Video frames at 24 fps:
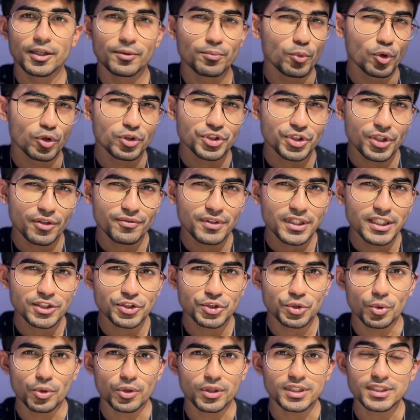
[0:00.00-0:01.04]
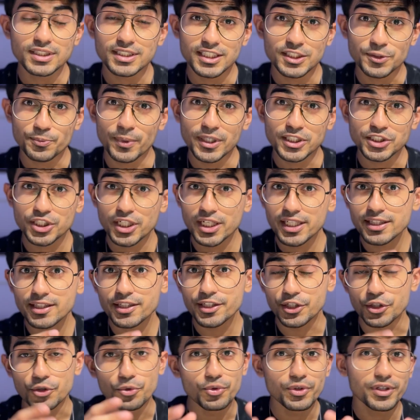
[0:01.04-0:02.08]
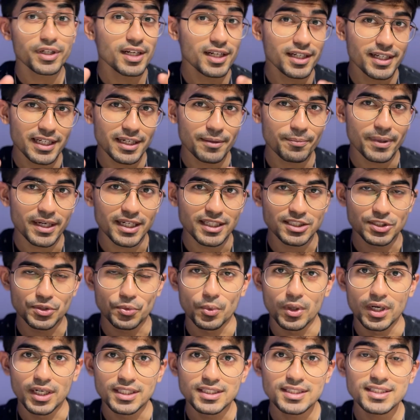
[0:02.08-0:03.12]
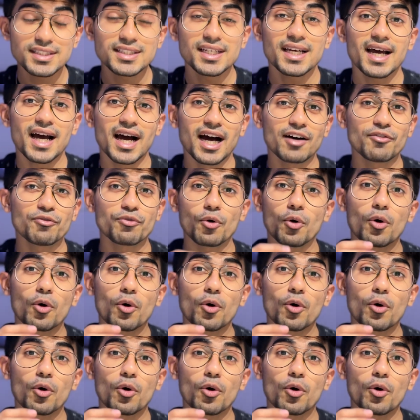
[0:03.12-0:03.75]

In most of these tokens, especially the utility-based ones, I've